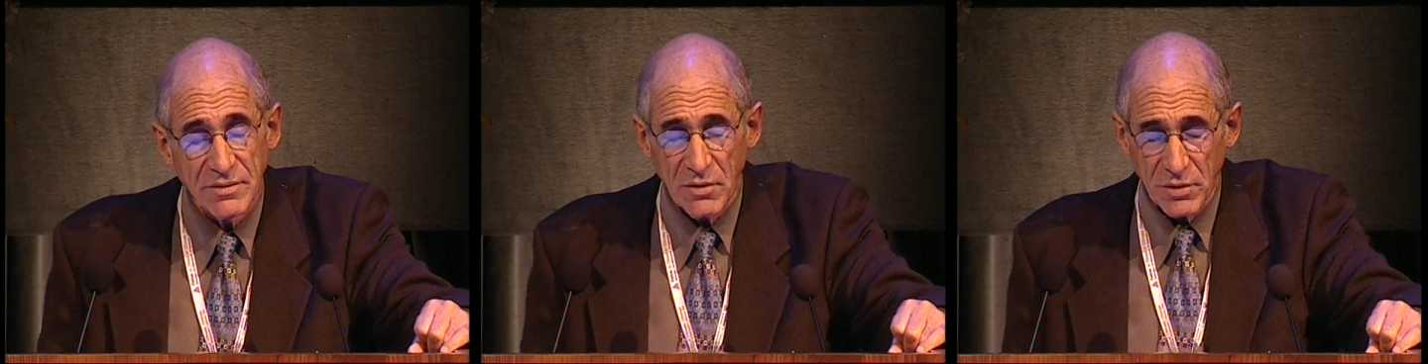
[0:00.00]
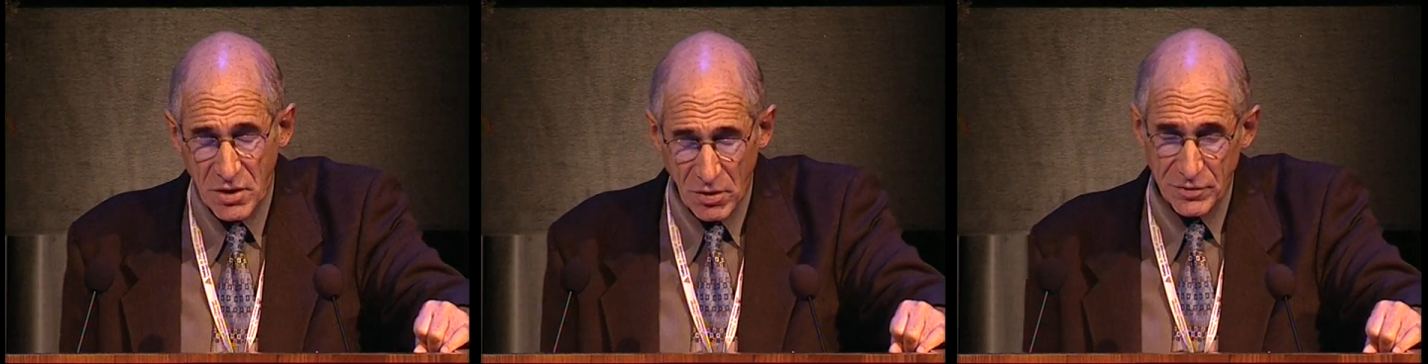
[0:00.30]
They're
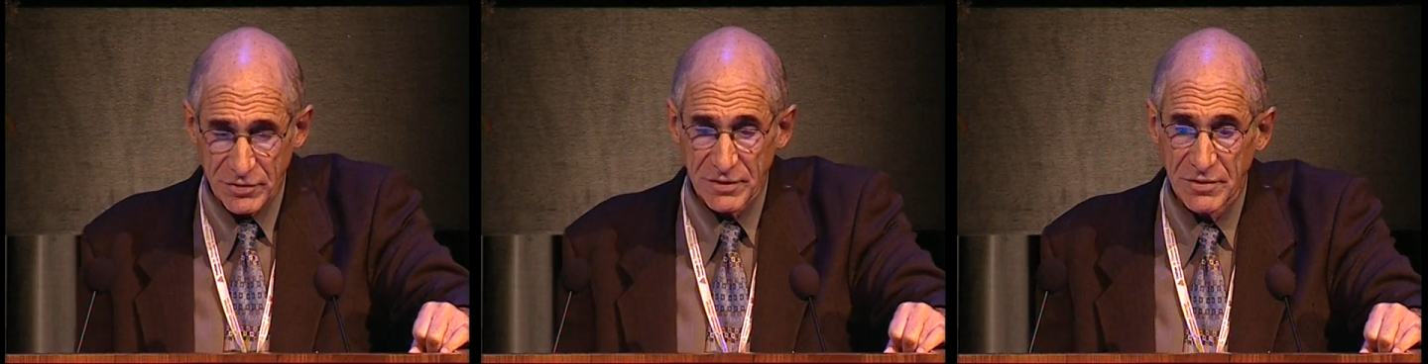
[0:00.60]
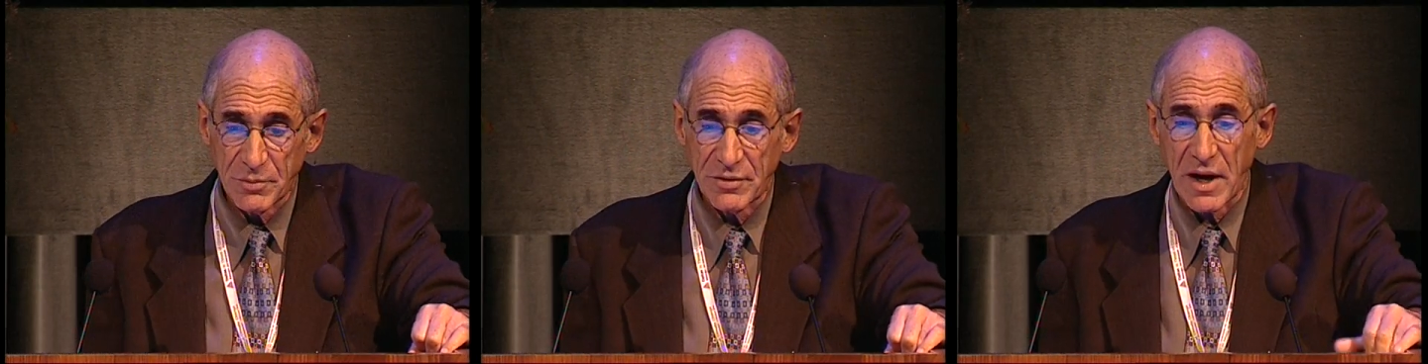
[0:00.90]
encouraging
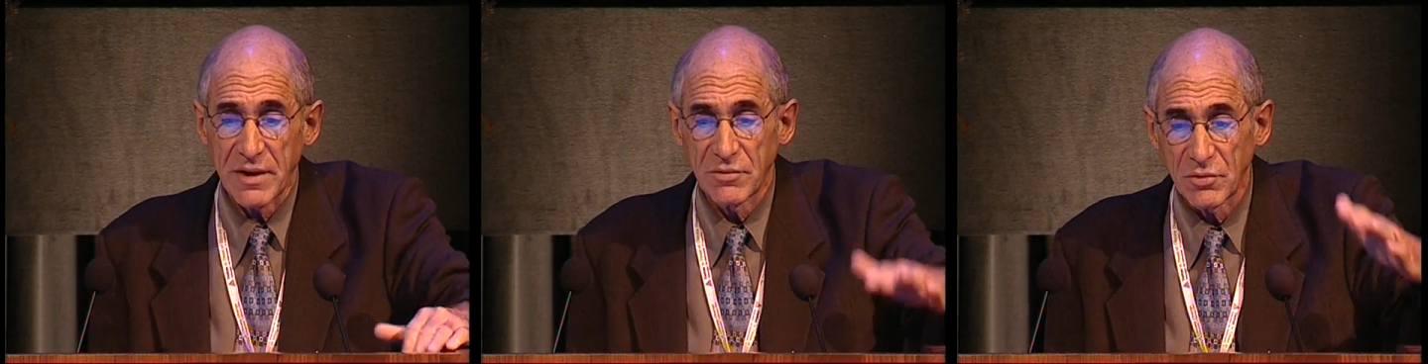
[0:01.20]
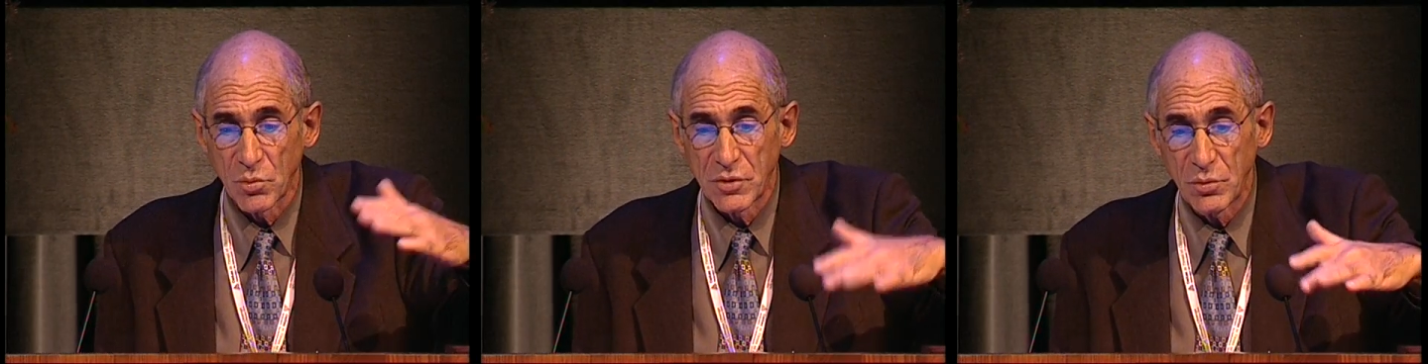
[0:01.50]
subsidence
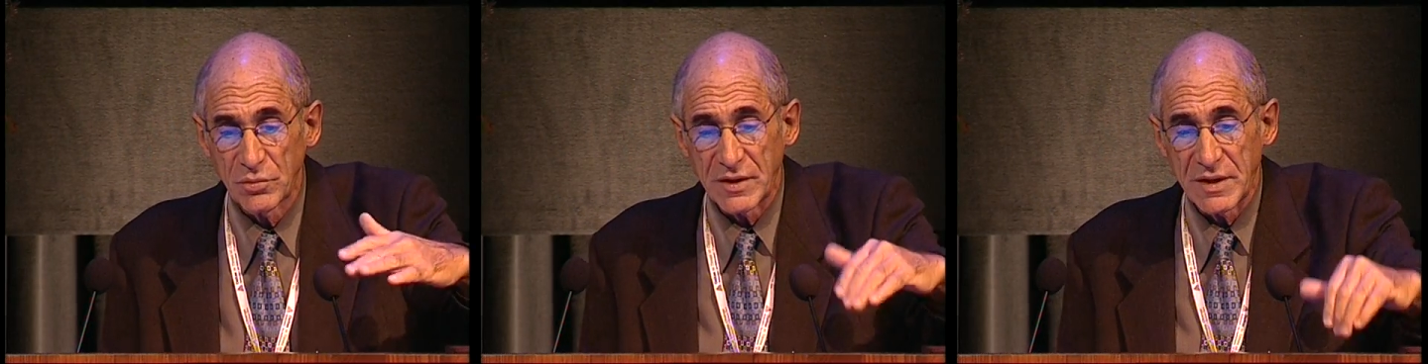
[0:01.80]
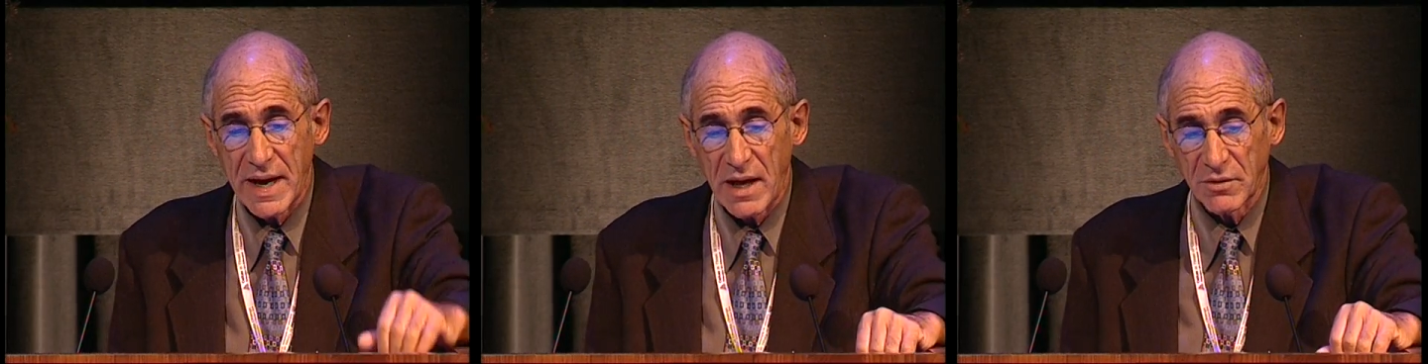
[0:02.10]
and reducing
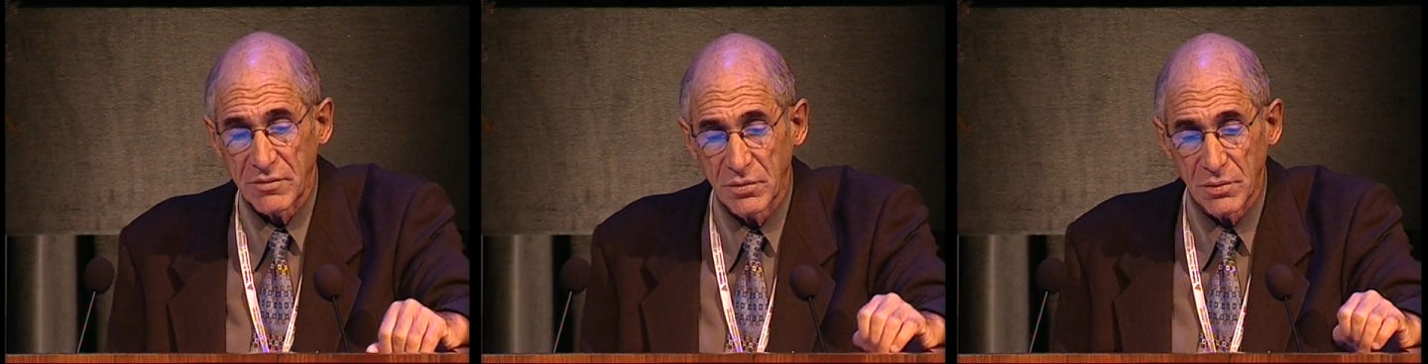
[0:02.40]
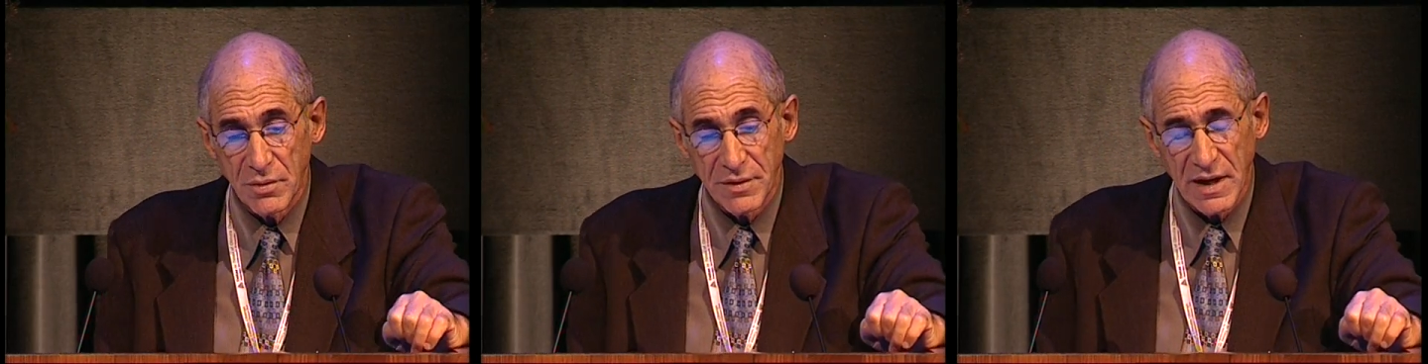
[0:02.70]
the
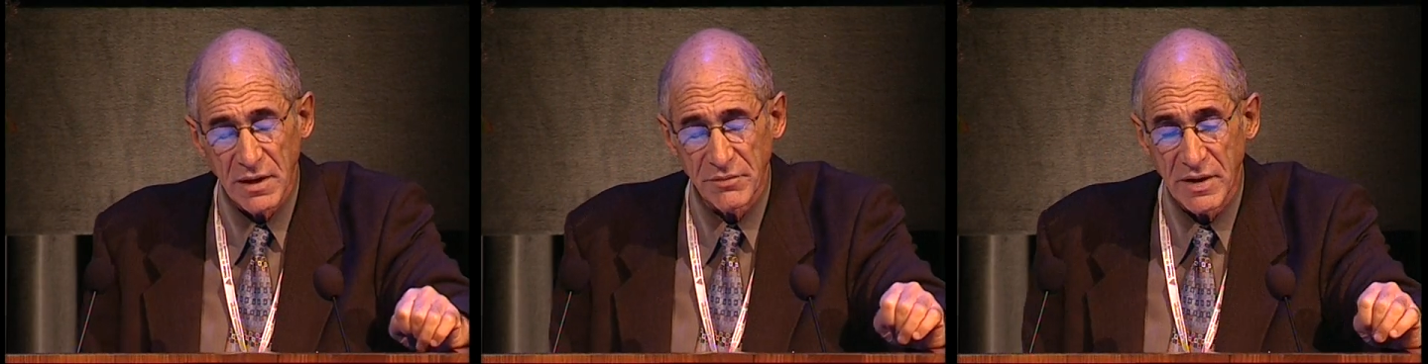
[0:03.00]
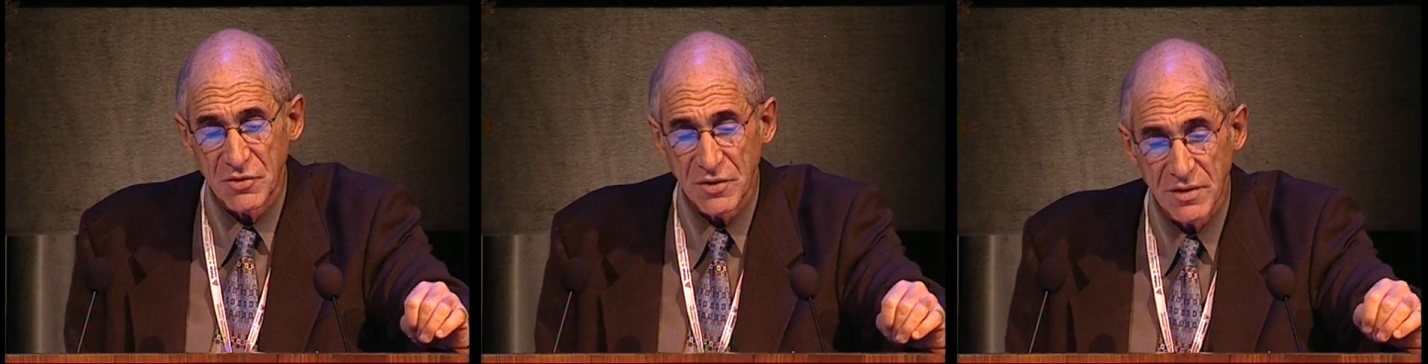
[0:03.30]
altitude, the
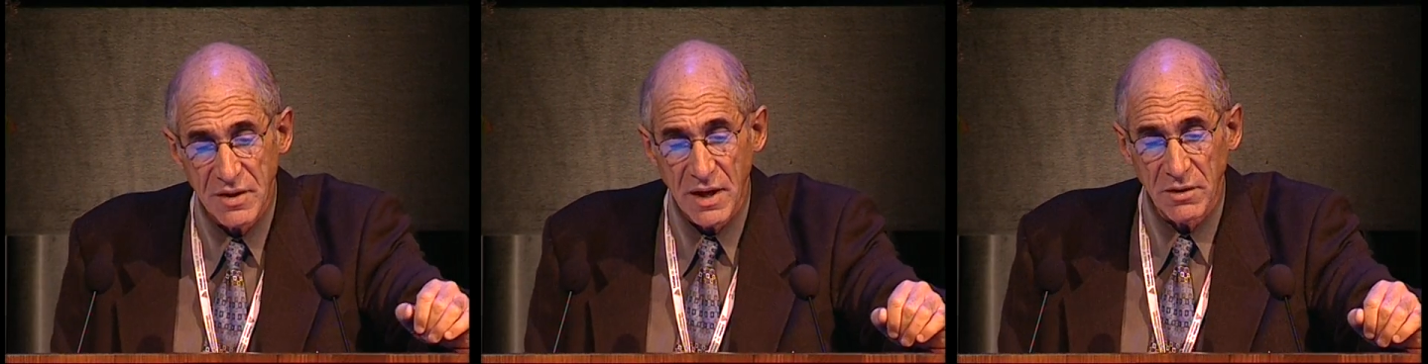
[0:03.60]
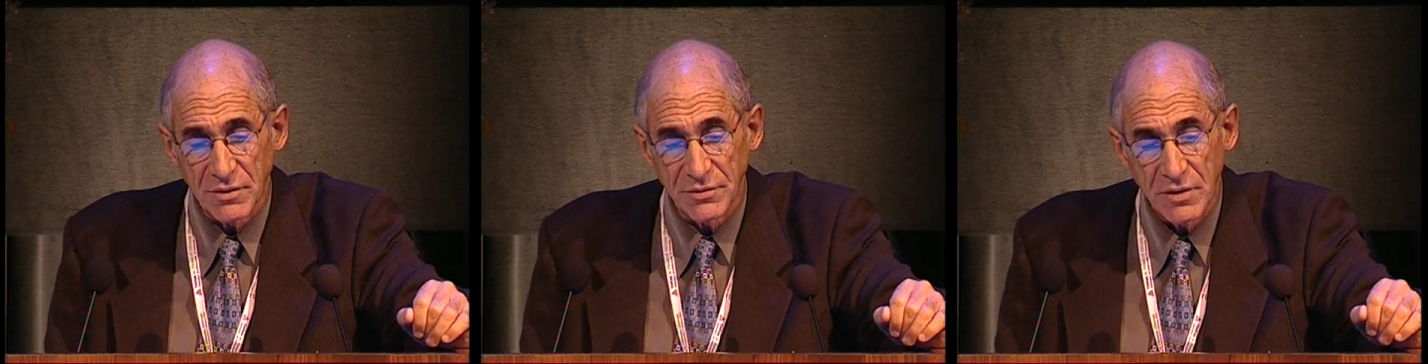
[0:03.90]
elevation of the
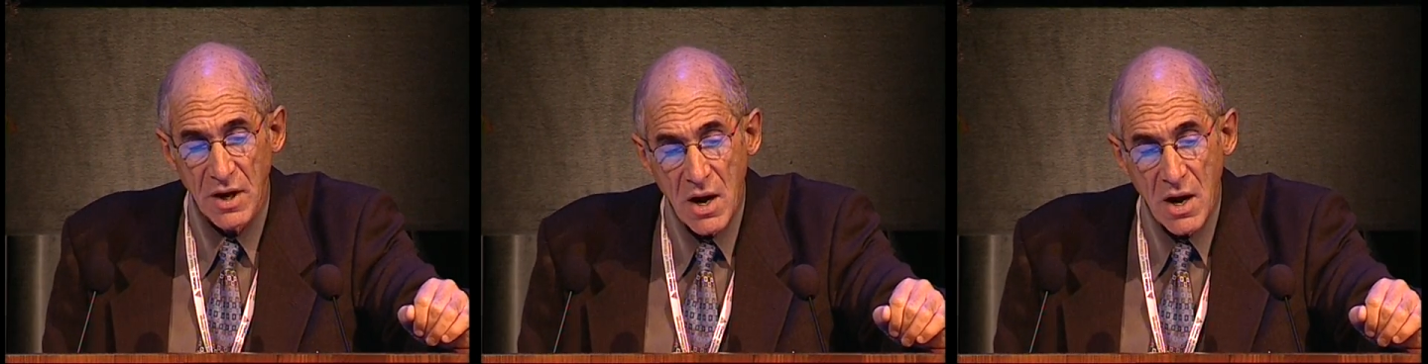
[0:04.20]
deltas.